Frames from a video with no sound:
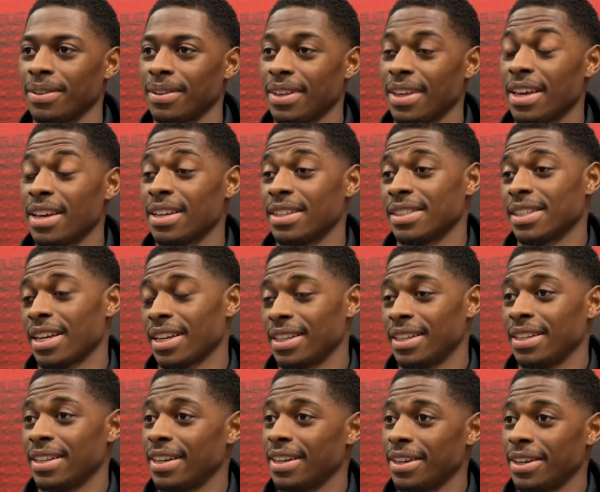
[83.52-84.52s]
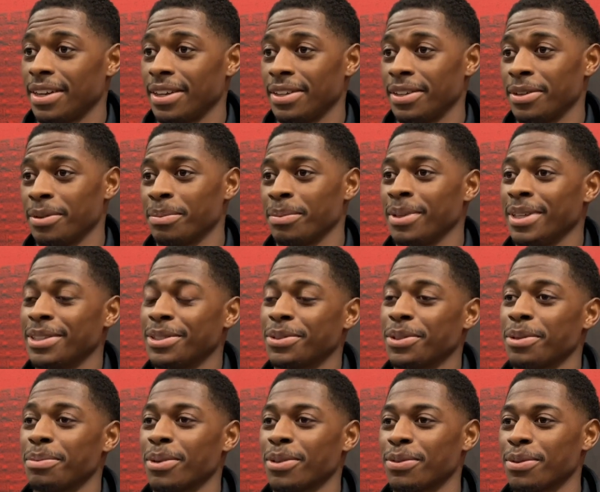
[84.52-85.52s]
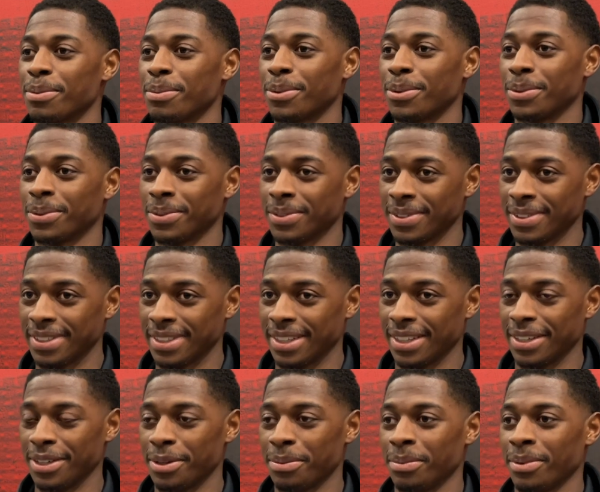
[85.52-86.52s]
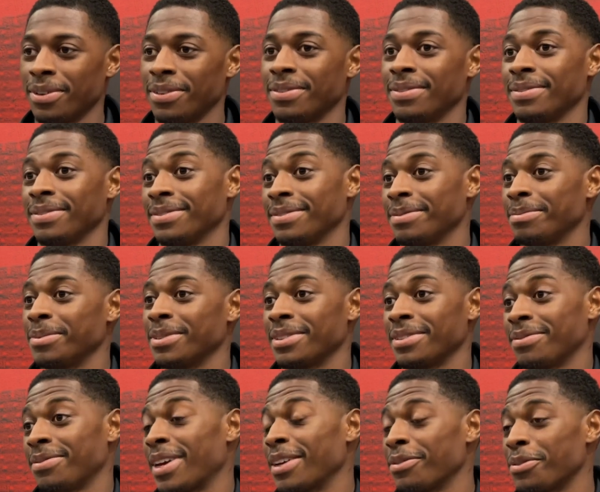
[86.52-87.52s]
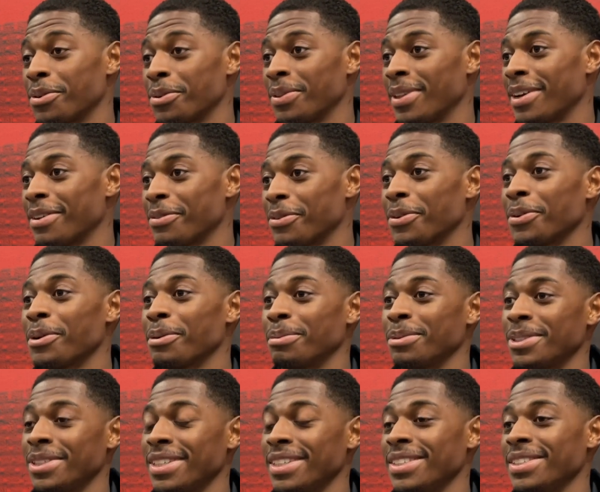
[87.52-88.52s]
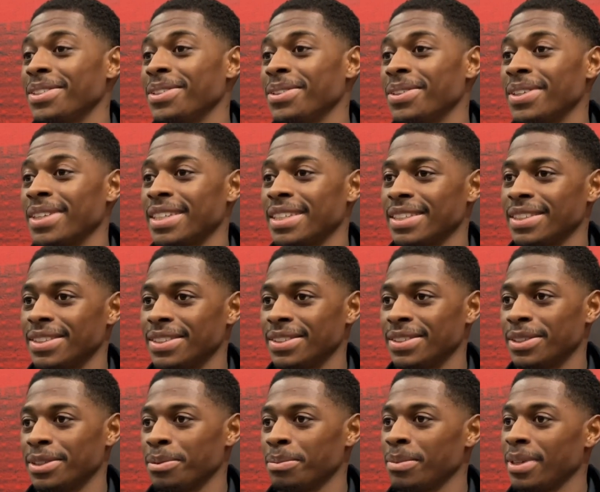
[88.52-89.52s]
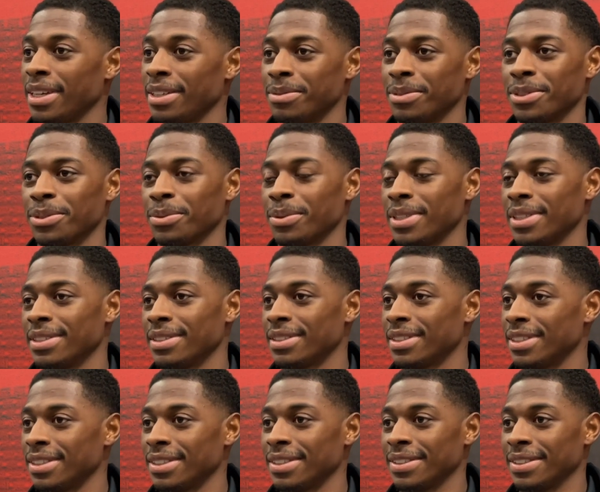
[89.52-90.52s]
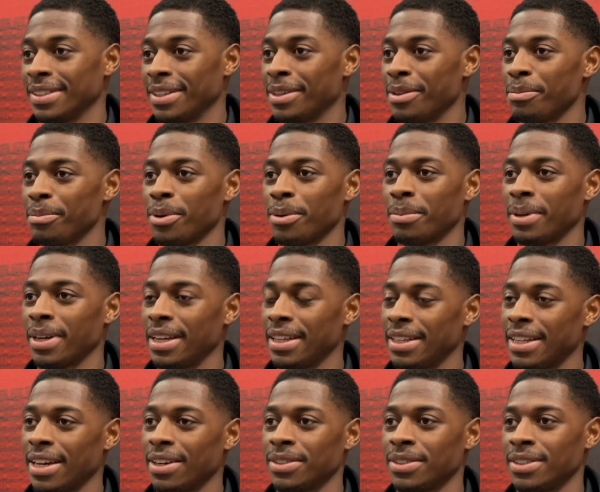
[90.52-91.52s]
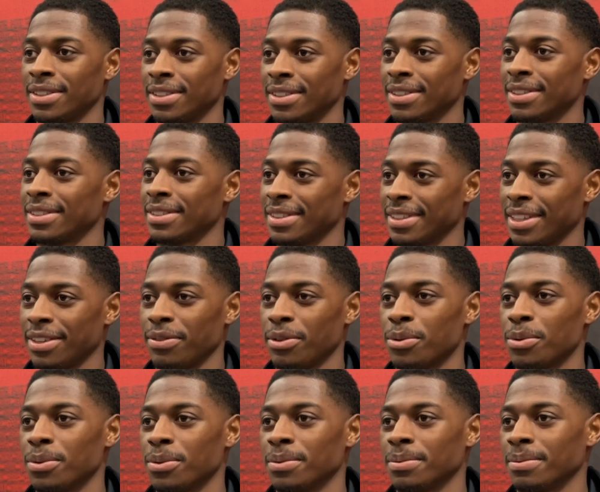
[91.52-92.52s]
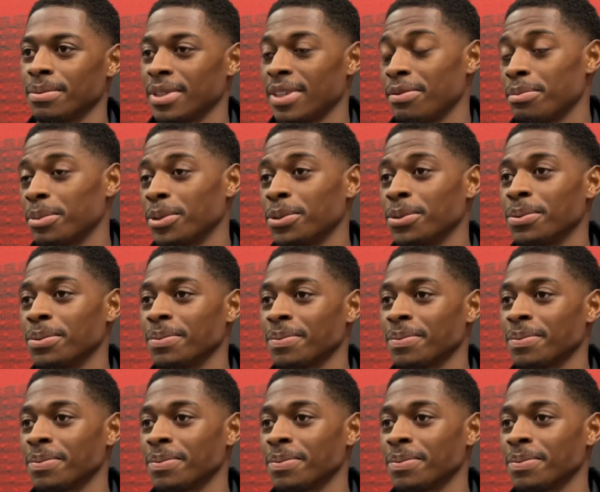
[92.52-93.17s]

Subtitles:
Yeah, exactly that. And enjoying my football. I'm thankful that I've got the opportunity to do that. And yeah, I'm just willing to put my head down and give it all, give them all.